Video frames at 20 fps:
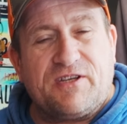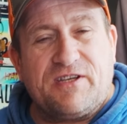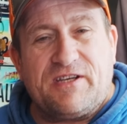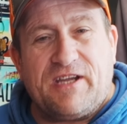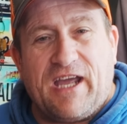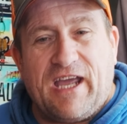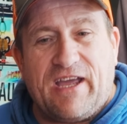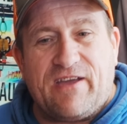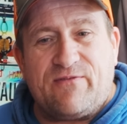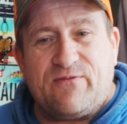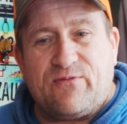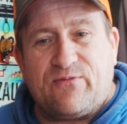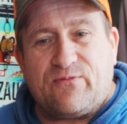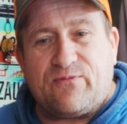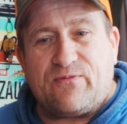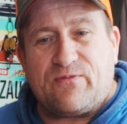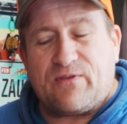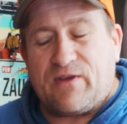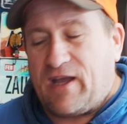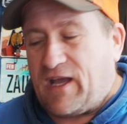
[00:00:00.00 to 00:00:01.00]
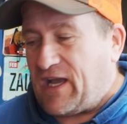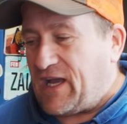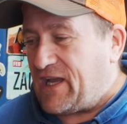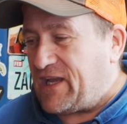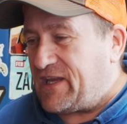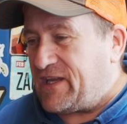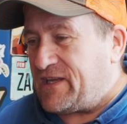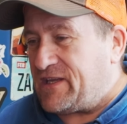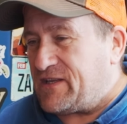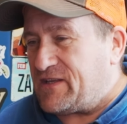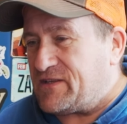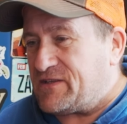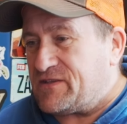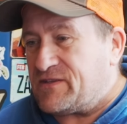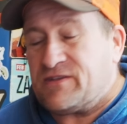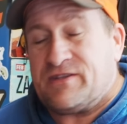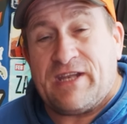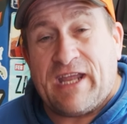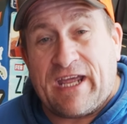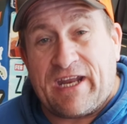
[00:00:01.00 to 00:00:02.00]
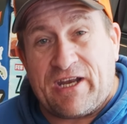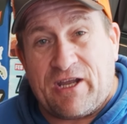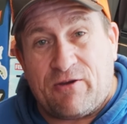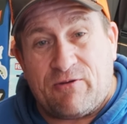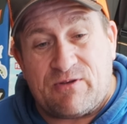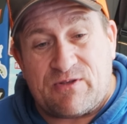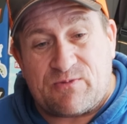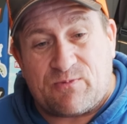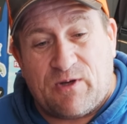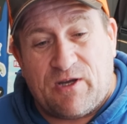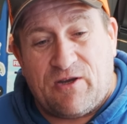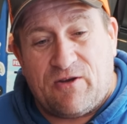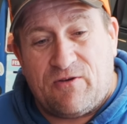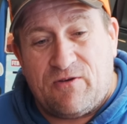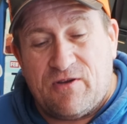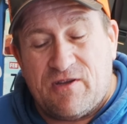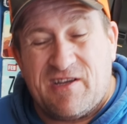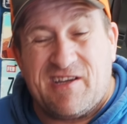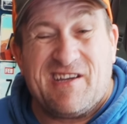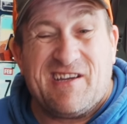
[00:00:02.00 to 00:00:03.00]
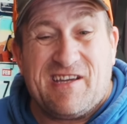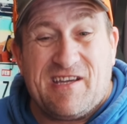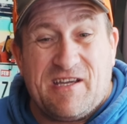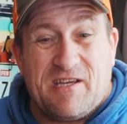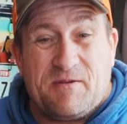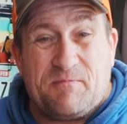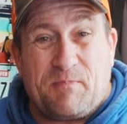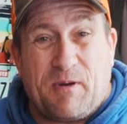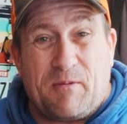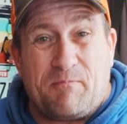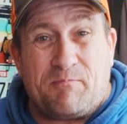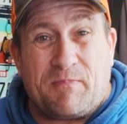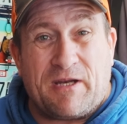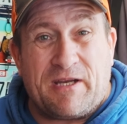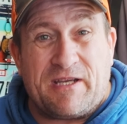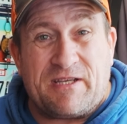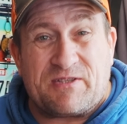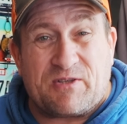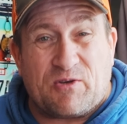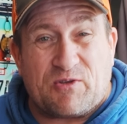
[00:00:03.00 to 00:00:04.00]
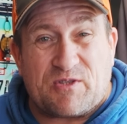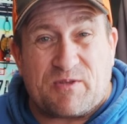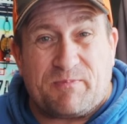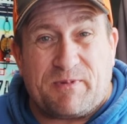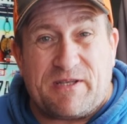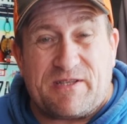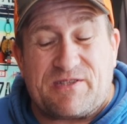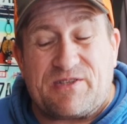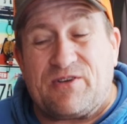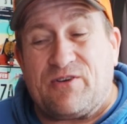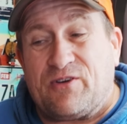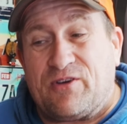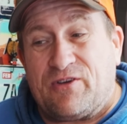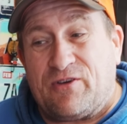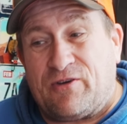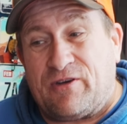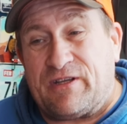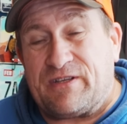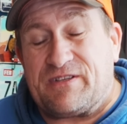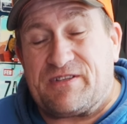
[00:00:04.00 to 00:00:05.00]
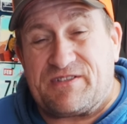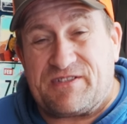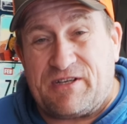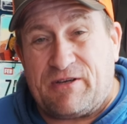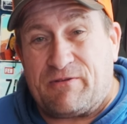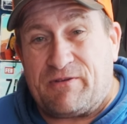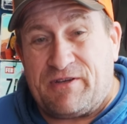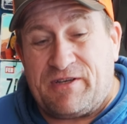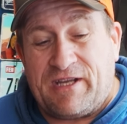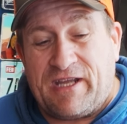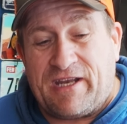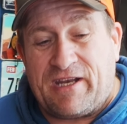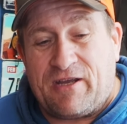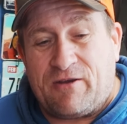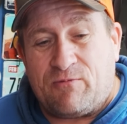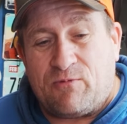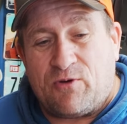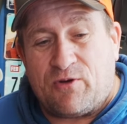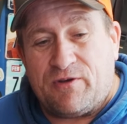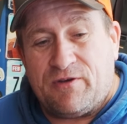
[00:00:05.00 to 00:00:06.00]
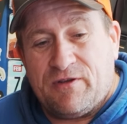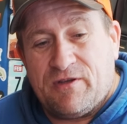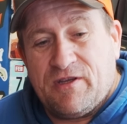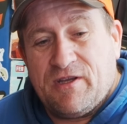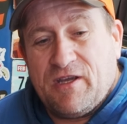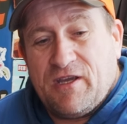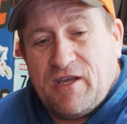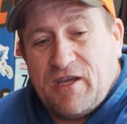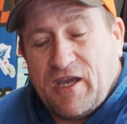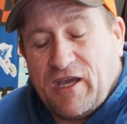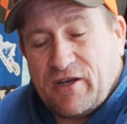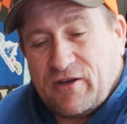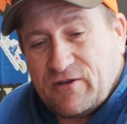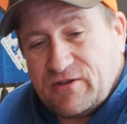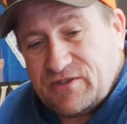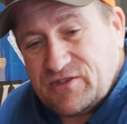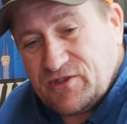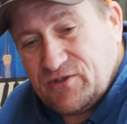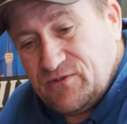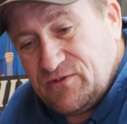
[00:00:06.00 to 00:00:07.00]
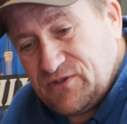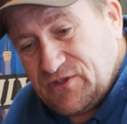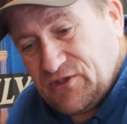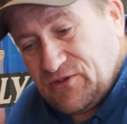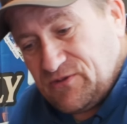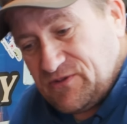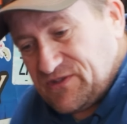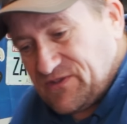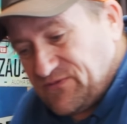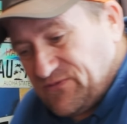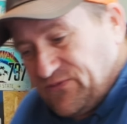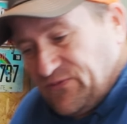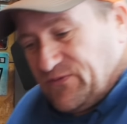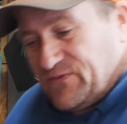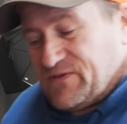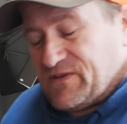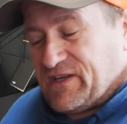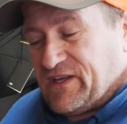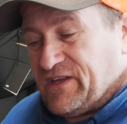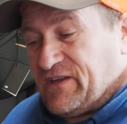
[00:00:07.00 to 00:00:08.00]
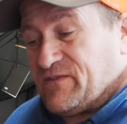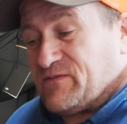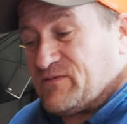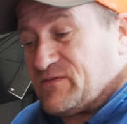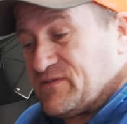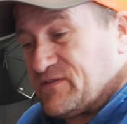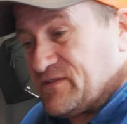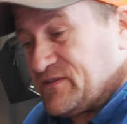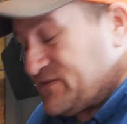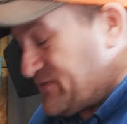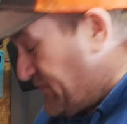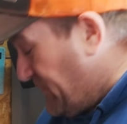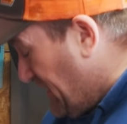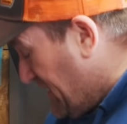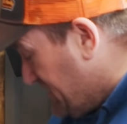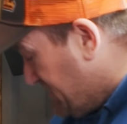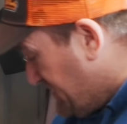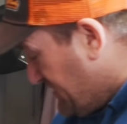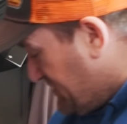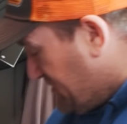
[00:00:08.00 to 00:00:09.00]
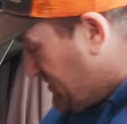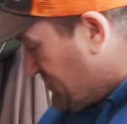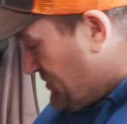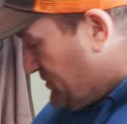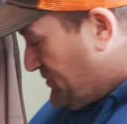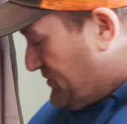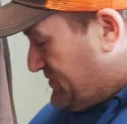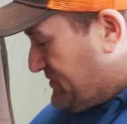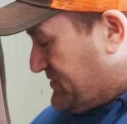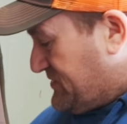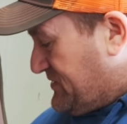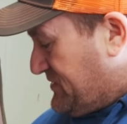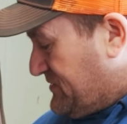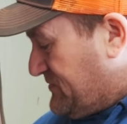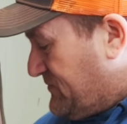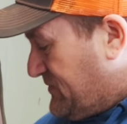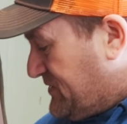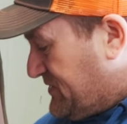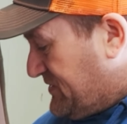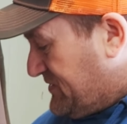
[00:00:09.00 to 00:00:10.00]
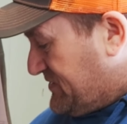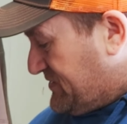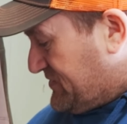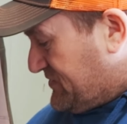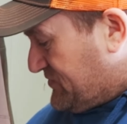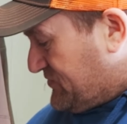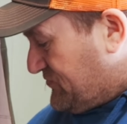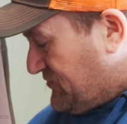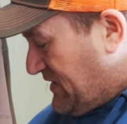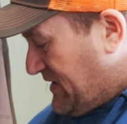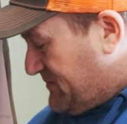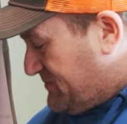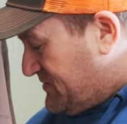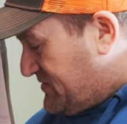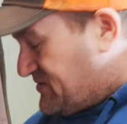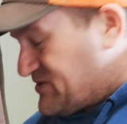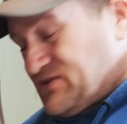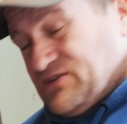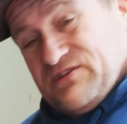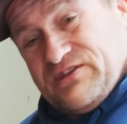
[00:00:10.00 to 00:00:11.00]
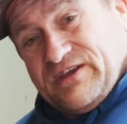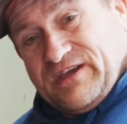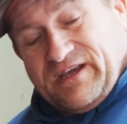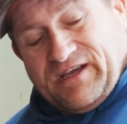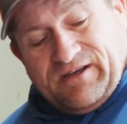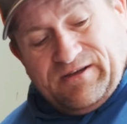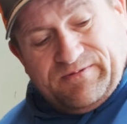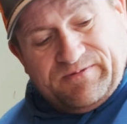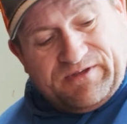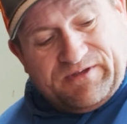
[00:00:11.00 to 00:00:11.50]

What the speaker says: did have a Nano as well, but money's got a bit tight. I had to sell the Nano one, and I do some fancy shots, which is strapped to there.